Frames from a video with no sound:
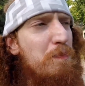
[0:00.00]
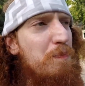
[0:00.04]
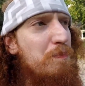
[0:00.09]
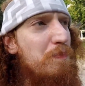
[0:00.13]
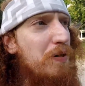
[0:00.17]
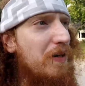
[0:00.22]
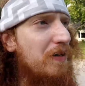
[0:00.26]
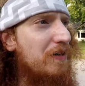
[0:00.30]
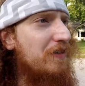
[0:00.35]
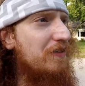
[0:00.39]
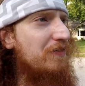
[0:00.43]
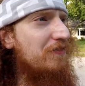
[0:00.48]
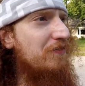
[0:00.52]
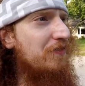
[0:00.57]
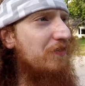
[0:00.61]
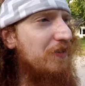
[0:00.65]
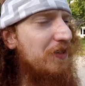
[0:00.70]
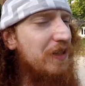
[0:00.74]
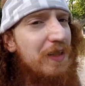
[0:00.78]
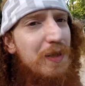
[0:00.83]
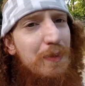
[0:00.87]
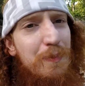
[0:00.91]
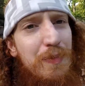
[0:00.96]
Bart
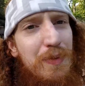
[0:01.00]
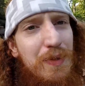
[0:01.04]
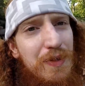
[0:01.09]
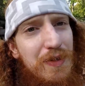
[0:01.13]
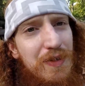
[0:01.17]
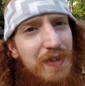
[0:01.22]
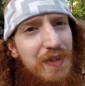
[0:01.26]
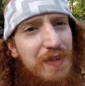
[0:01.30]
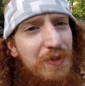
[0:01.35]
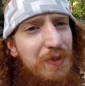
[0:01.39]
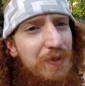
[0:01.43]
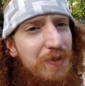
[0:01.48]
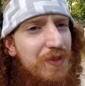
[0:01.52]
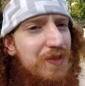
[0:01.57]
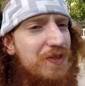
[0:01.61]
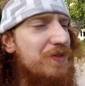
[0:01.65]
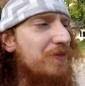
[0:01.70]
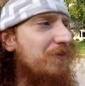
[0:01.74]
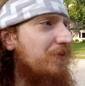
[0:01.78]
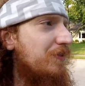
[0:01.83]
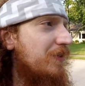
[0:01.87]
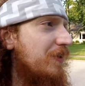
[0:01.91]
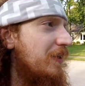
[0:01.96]
flip or an old
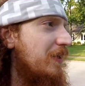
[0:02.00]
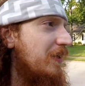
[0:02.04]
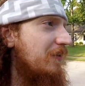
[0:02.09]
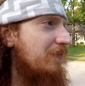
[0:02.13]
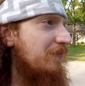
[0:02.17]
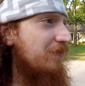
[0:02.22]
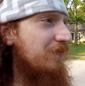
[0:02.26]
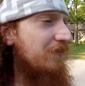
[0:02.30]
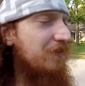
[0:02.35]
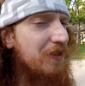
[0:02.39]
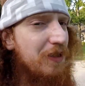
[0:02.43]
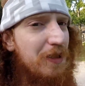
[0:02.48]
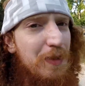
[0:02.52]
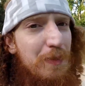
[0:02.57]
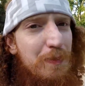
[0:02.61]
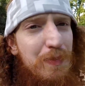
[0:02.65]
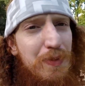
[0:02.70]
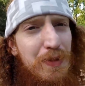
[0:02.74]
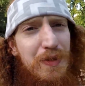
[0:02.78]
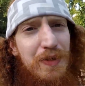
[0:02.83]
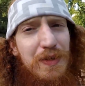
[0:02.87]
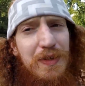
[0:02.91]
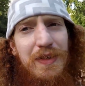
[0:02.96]
school kick
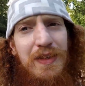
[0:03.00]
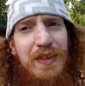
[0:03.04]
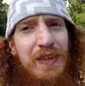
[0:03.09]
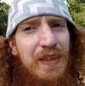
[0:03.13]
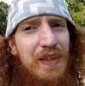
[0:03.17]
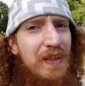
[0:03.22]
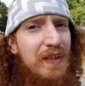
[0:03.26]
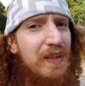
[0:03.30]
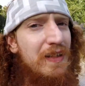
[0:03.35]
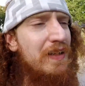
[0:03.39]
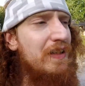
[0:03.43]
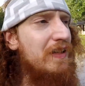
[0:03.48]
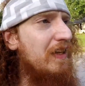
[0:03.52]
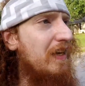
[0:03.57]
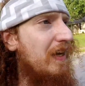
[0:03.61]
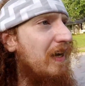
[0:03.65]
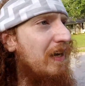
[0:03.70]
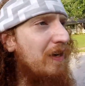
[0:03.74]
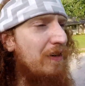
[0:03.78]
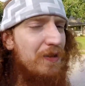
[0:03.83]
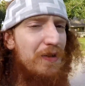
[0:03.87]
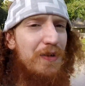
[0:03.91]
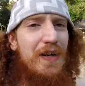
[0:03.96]
flip, or I
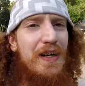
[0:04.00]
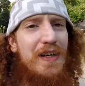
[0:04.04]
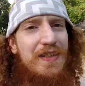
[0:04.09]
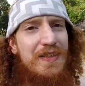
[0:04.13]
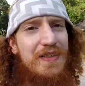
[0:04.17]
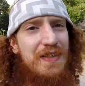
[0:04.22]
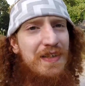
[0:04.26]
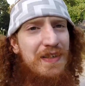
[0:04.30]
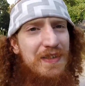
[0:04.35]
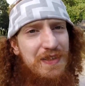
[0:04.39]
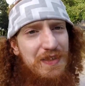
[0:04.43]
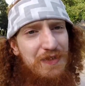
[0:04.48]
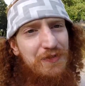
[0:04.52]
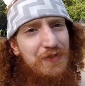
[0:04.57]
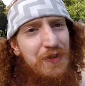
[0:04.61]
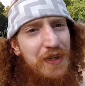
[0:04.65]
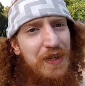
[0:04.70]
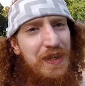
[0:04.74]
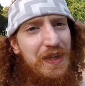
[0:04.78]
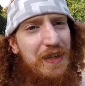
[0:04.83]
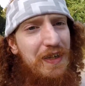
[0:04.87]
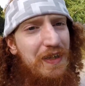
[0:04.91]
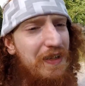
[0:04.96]
don't know, it has tons of
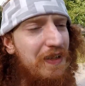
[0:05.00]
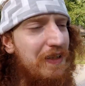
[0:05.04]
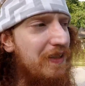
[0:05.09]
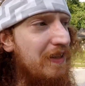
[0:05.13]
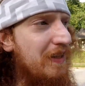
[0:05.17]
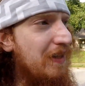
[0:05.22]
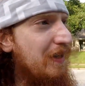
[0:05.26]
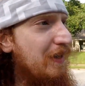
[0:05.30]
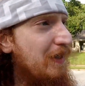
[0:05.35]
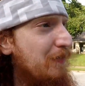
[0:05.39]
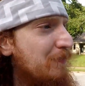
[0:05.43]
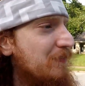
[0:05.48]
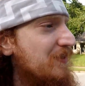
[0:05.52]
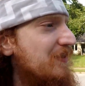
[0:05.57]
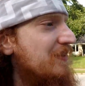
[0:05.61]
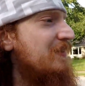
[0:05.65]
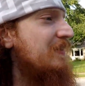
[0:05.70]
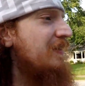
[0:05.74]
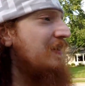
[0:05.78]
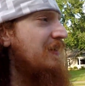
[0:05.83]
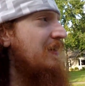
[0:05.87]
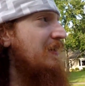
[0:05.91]
freaking names.